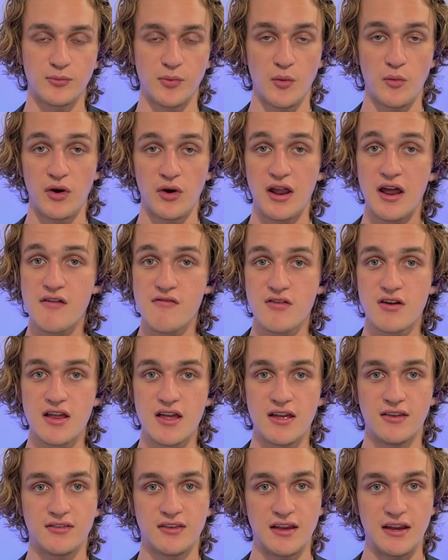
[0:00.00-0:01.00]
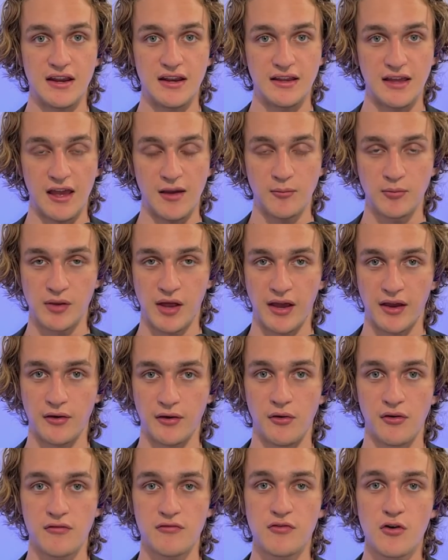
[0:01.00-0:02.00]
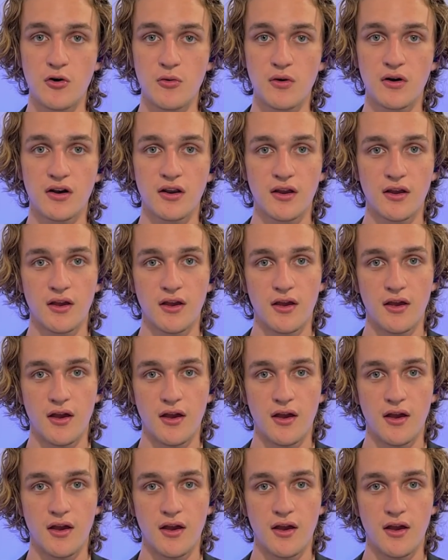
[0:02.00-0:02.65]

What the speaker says: But whatever it is, they need a game plan going forward